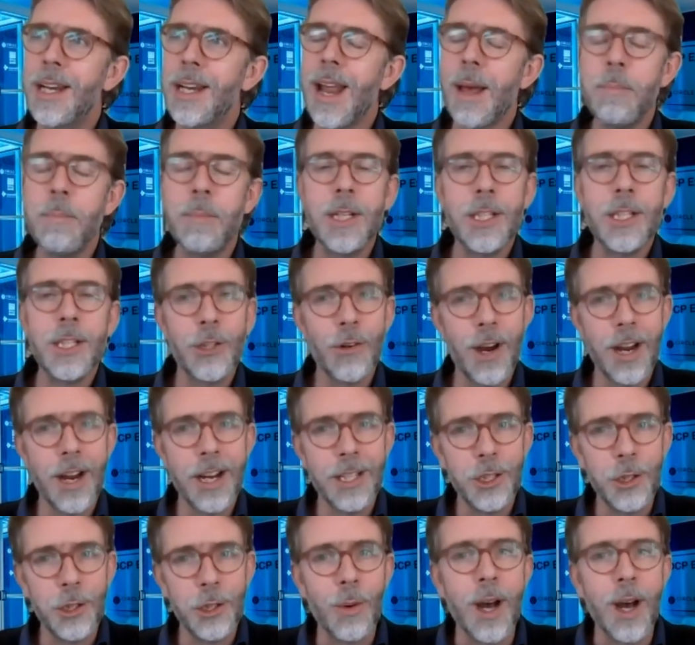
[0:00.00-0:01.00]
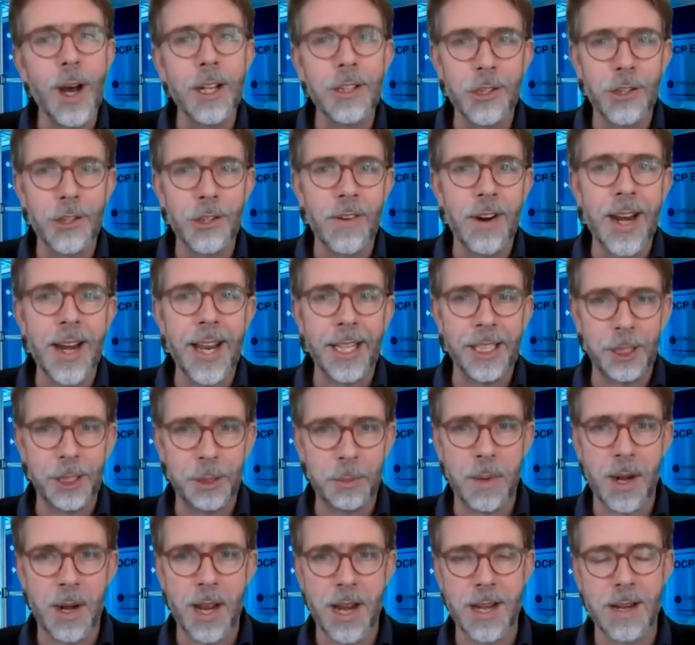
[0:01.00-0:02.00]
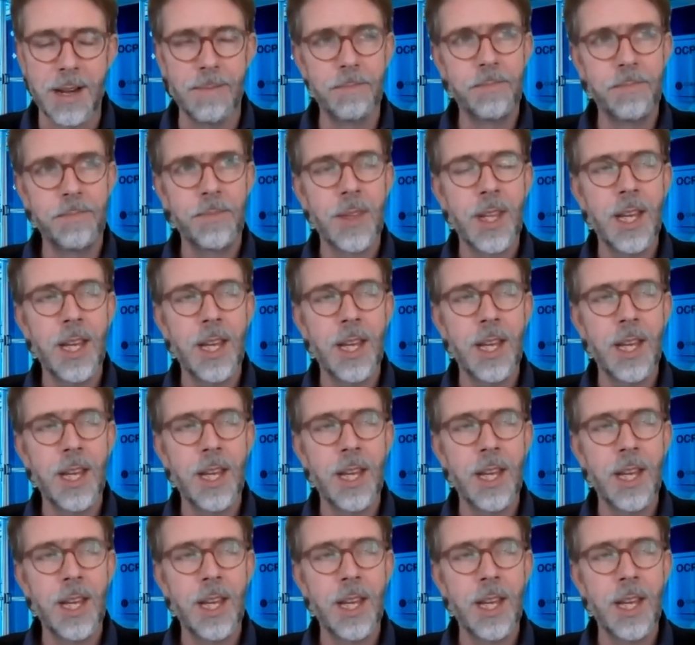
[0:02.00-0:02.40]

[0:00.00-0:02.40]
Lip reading: let me try to answer and explain.